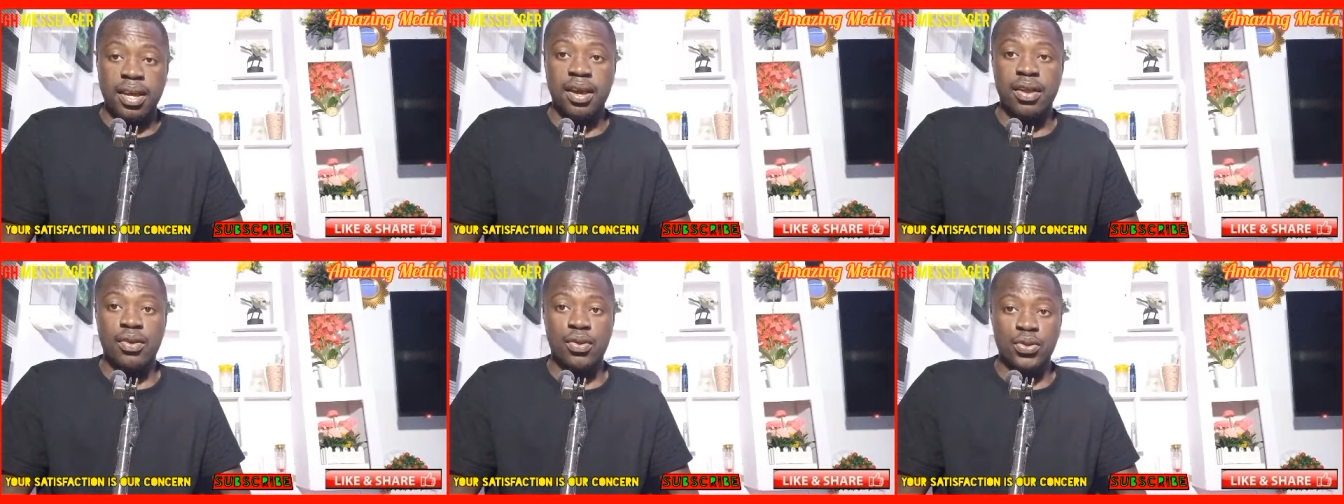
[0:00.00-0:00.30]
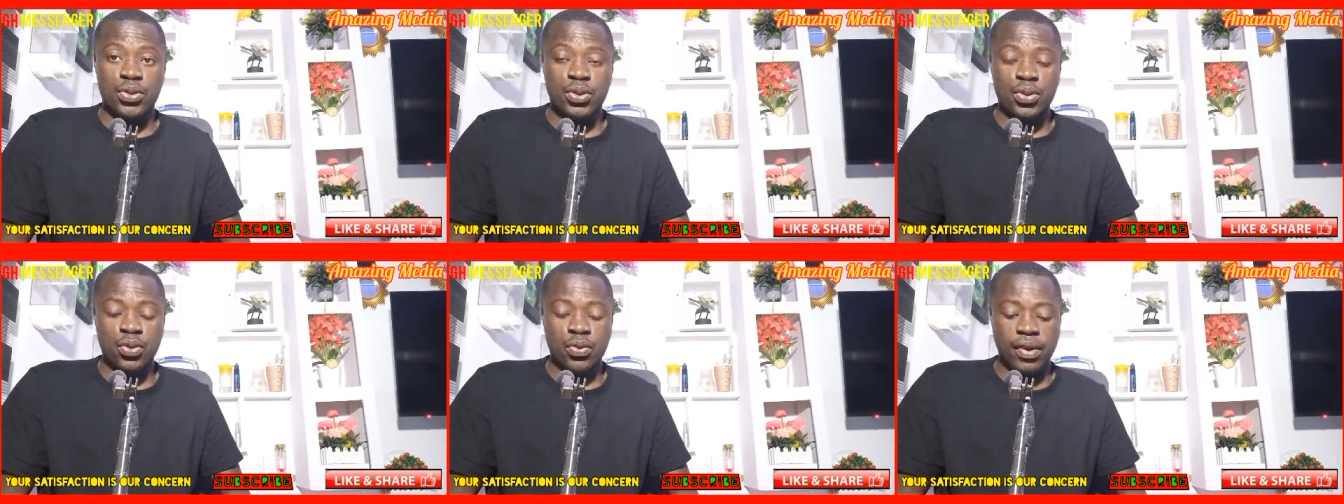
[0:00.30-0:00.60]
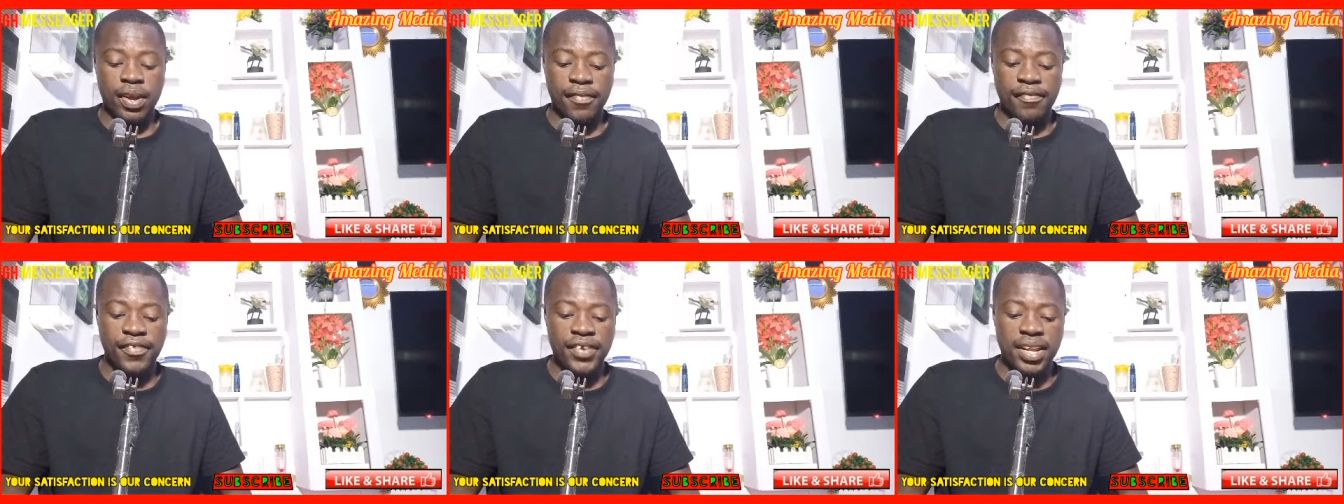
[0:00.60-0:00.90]
And also
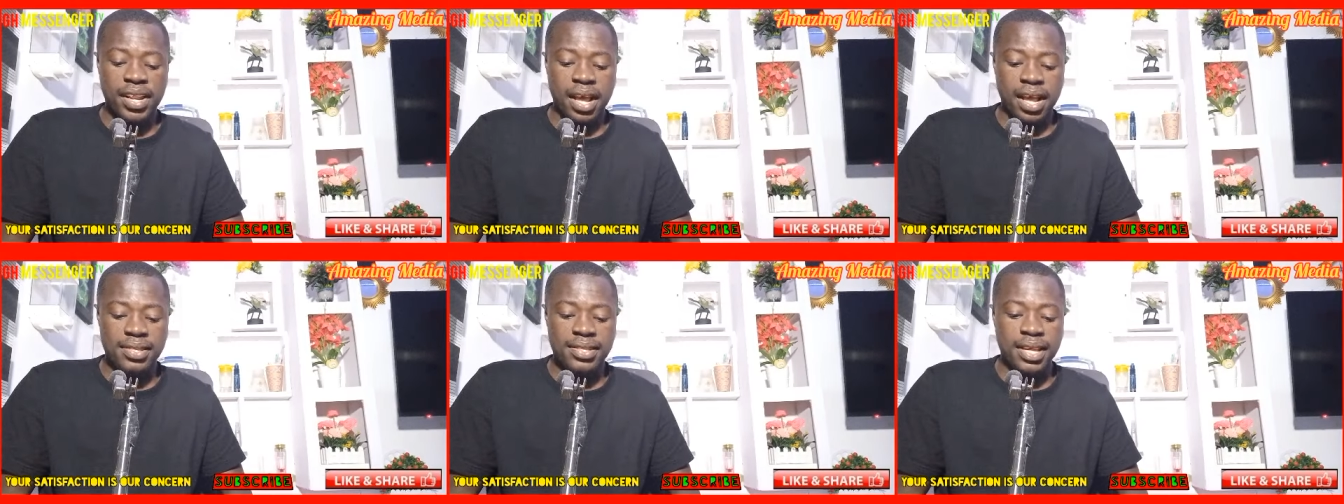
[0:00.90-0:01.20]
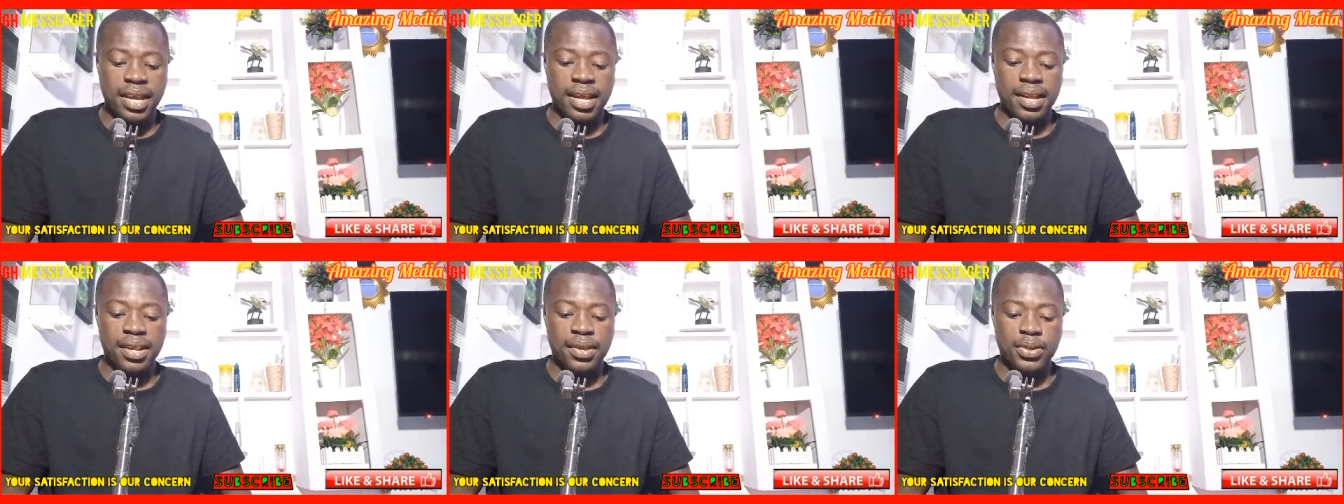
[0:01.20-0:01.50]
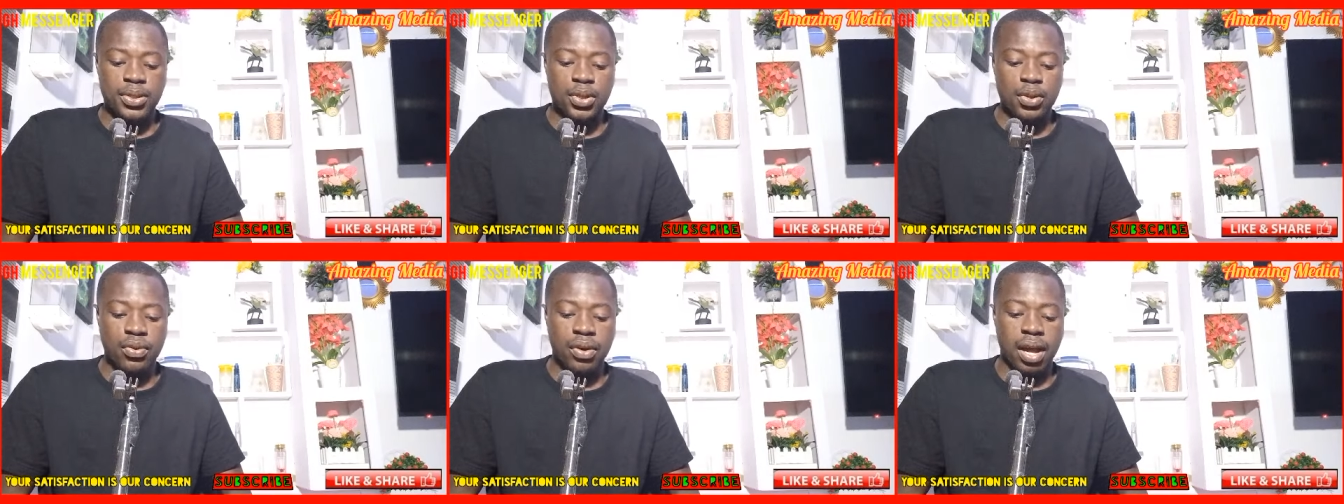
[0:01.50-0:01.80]
no every that side
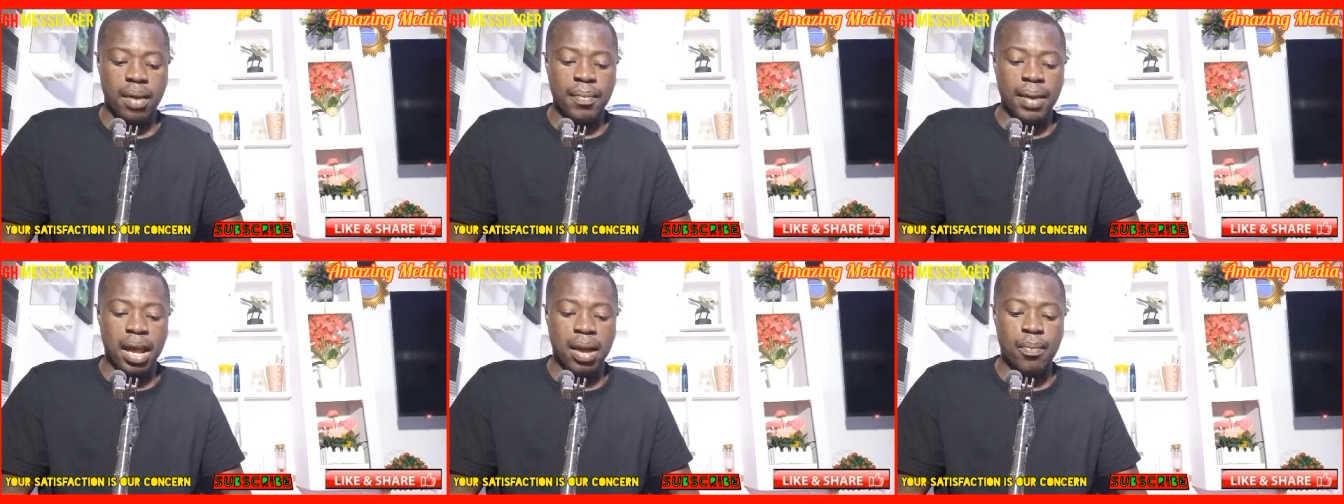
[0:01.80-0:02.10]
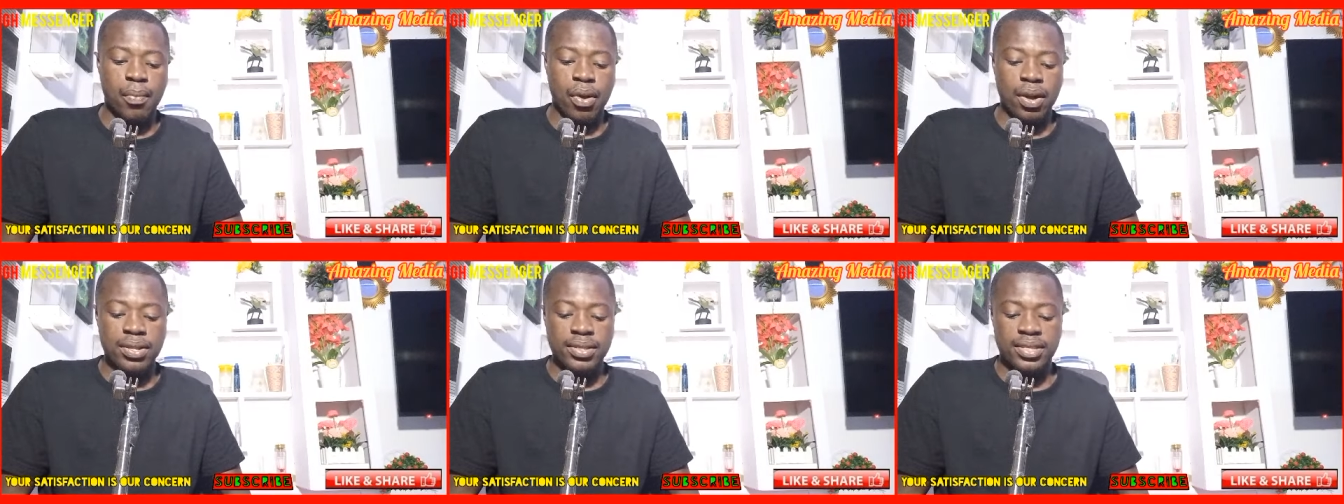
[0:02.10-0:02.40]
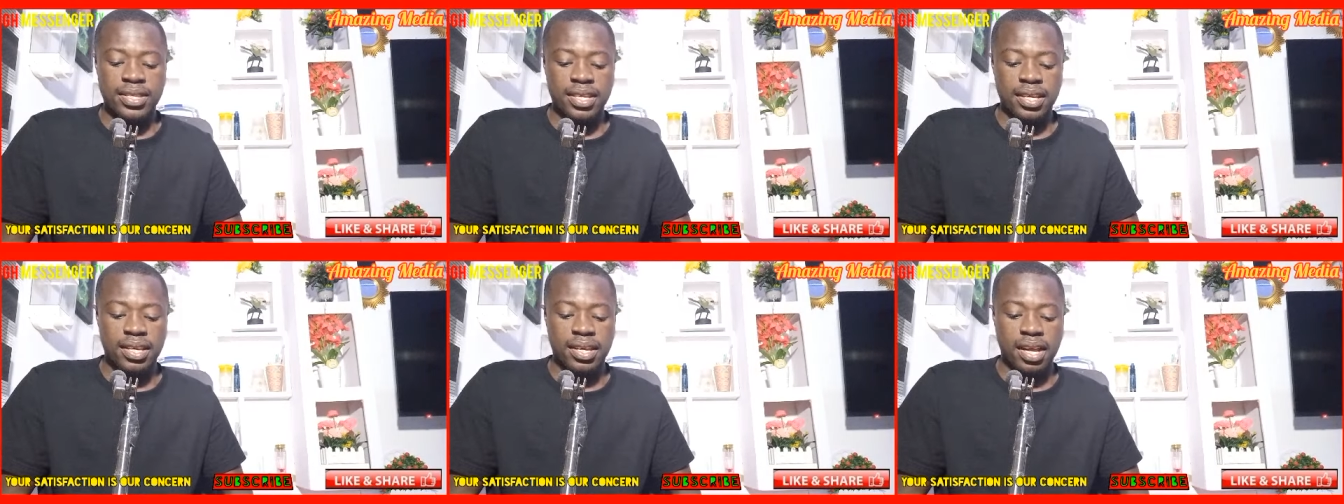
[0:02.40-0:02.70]
and so no about one
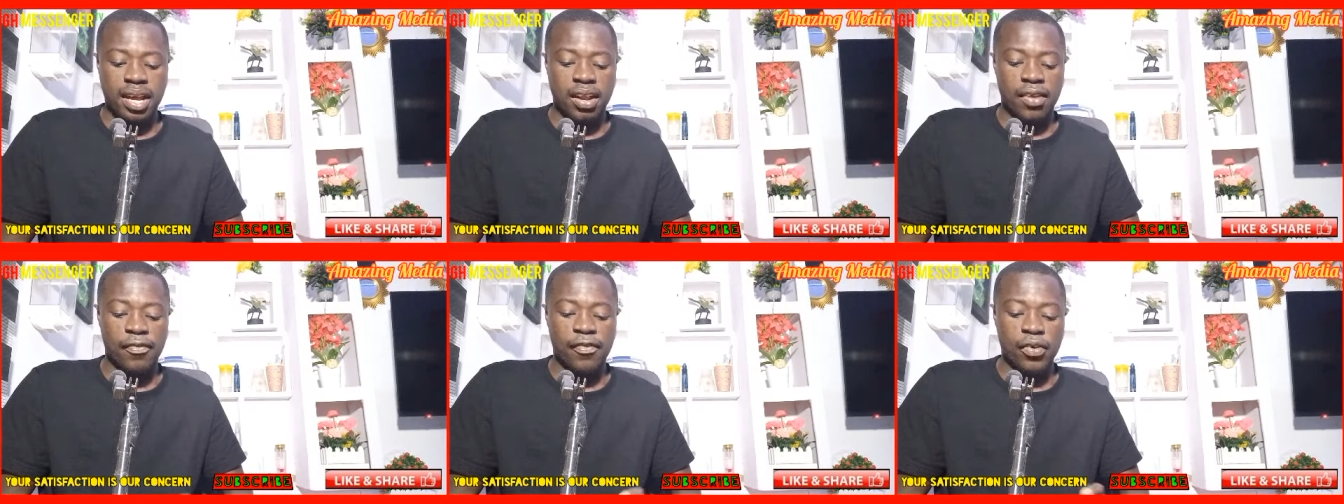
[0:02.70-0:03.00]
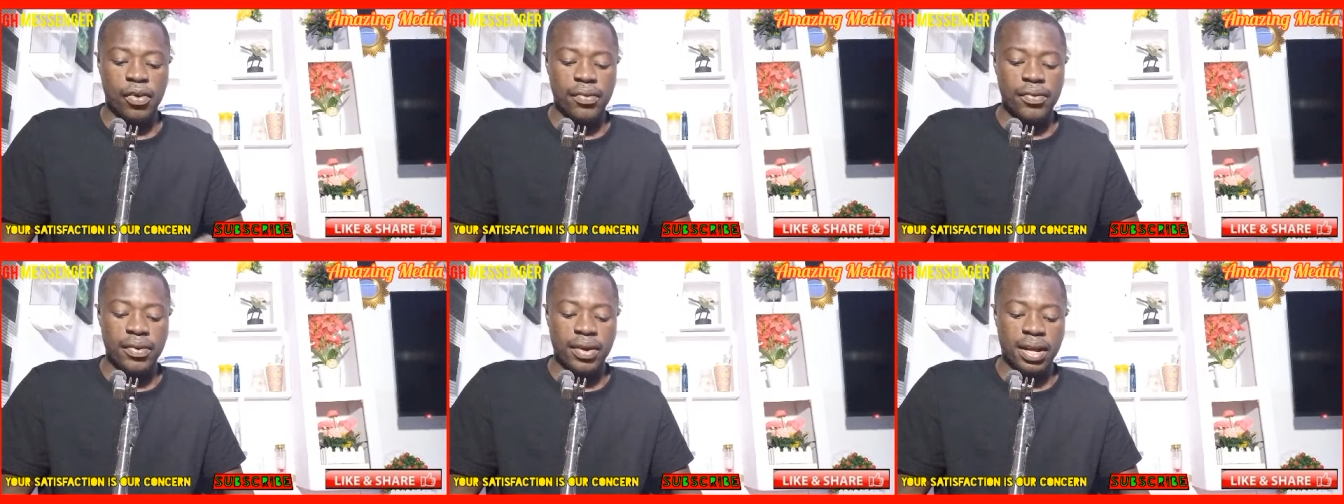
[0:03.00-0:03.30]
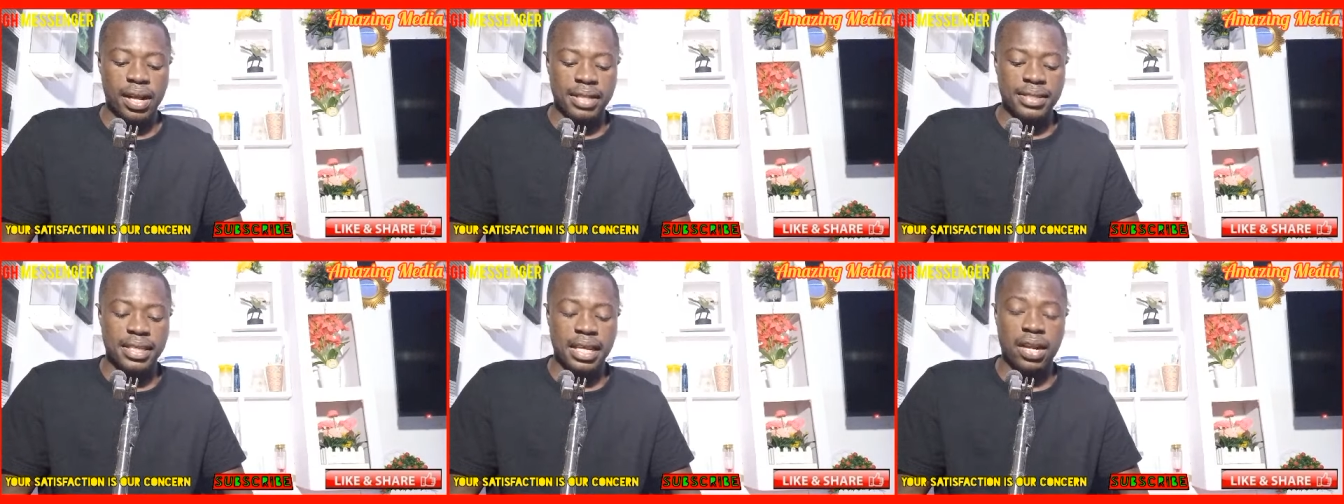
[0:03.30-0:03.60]
saying out of
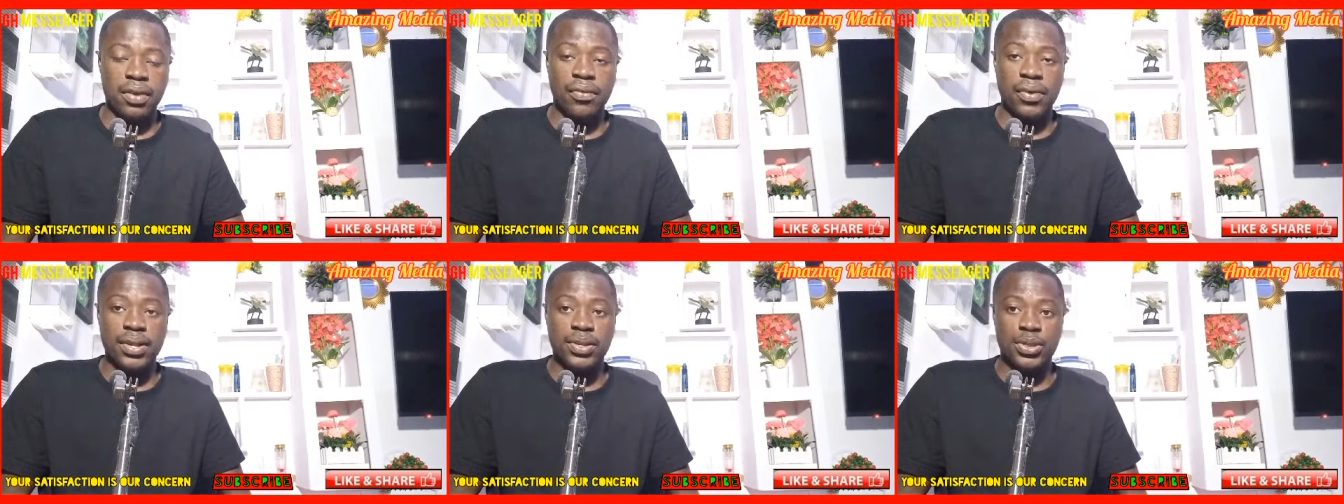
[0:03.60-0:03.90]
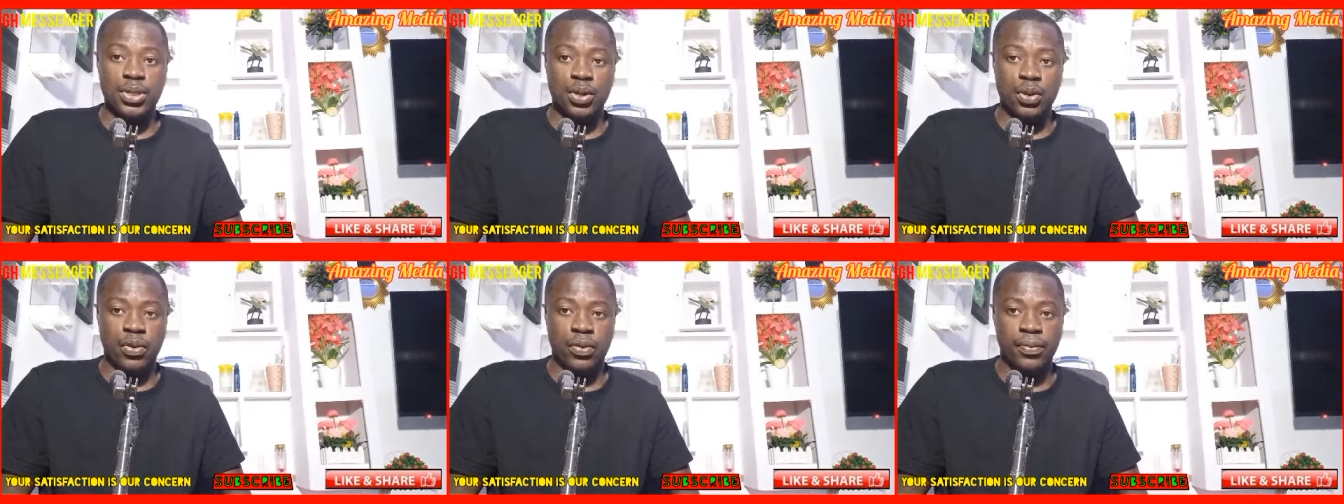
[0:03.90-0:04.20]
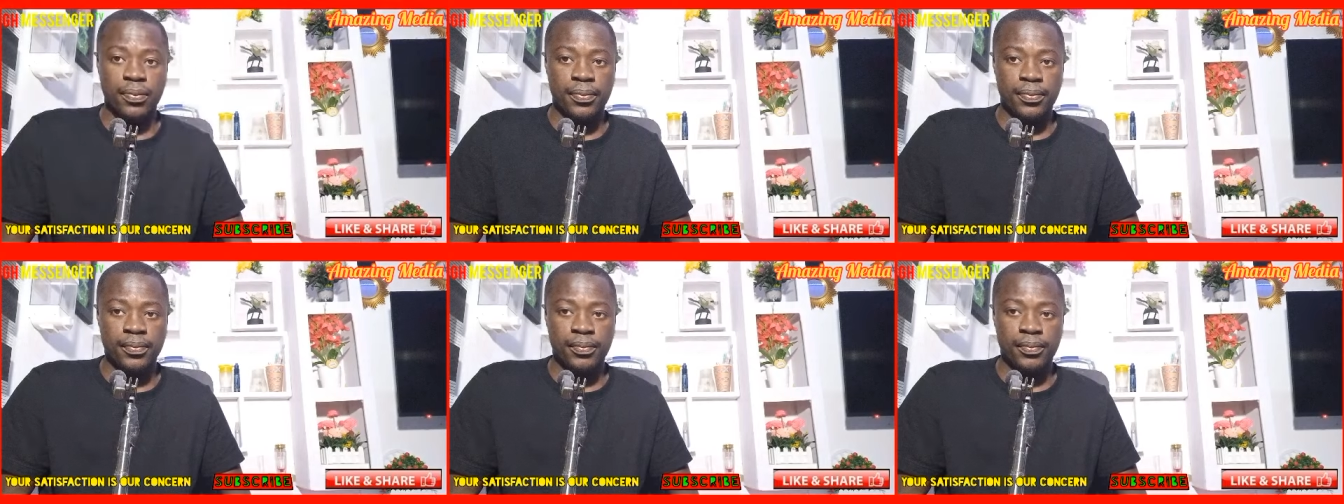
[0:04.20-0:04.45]
John Castle wins no